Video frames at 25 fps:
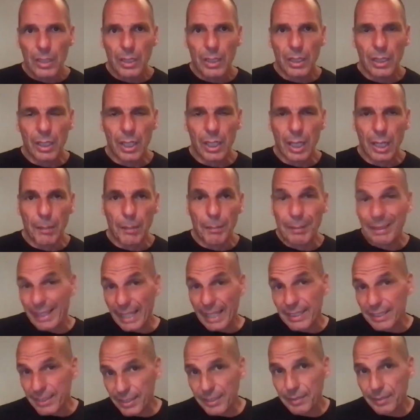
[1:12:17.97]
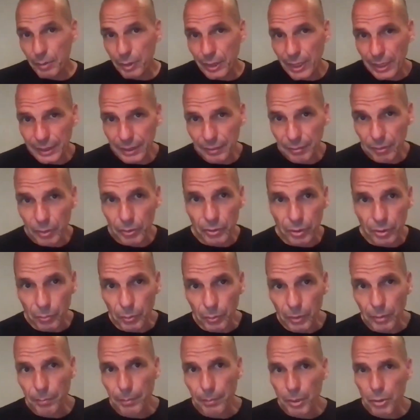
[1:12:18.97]
But that is a democratic vote,
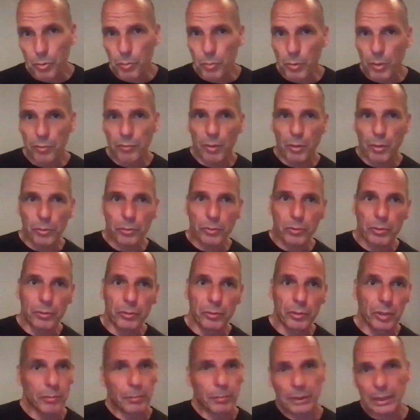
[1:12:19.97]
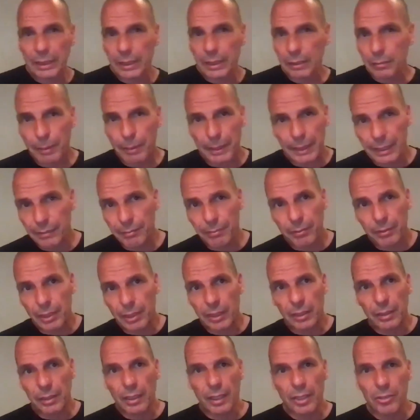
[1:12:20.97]
one person, one vote. Nobody can buy
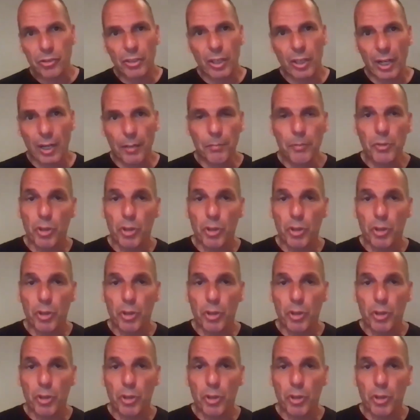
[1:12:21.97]
a share.